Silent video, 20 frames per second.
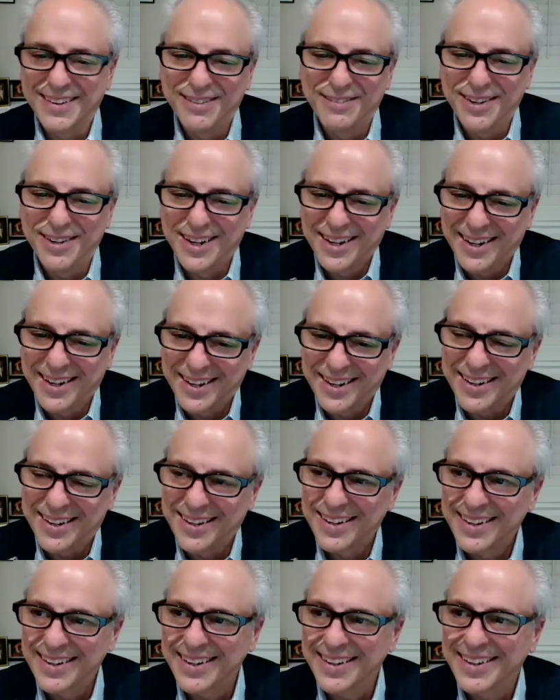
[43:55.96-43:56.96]
well, I
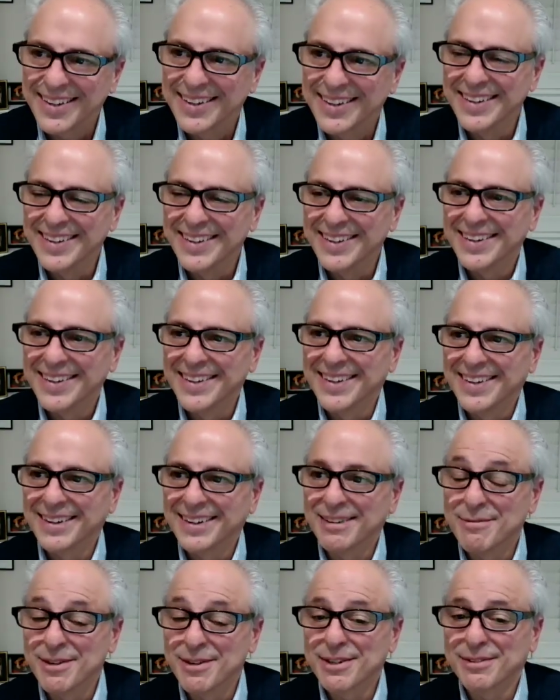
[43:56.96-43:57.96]
get it.
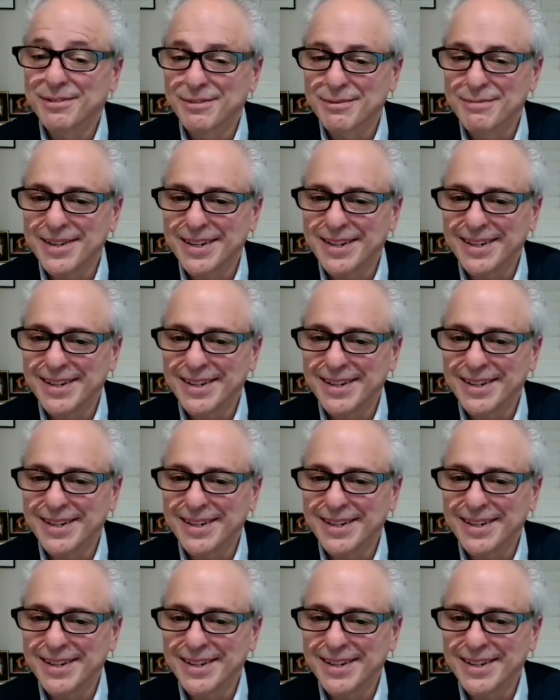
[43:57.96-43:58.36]
Works for